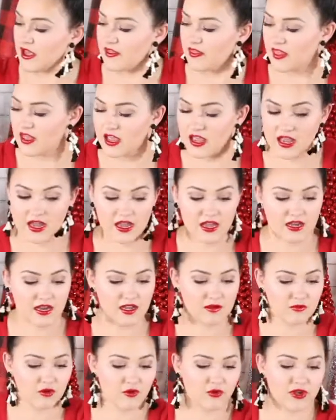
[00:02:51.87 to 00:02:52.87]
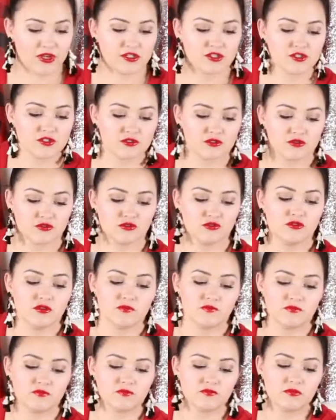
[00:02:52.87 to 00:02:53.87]
And then I'm going to
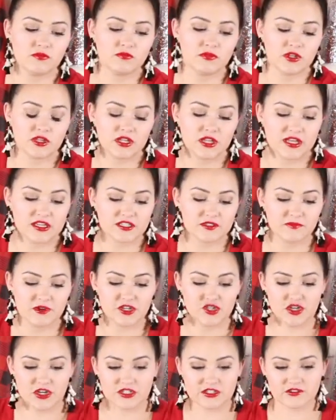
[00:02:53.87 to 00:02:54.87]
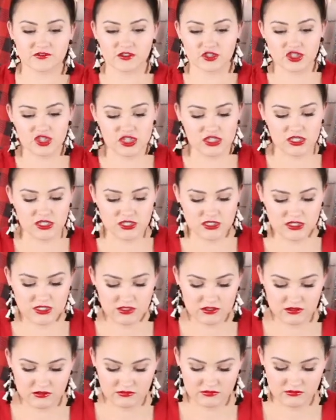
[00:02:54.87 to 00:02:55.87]
lace my transfer sheet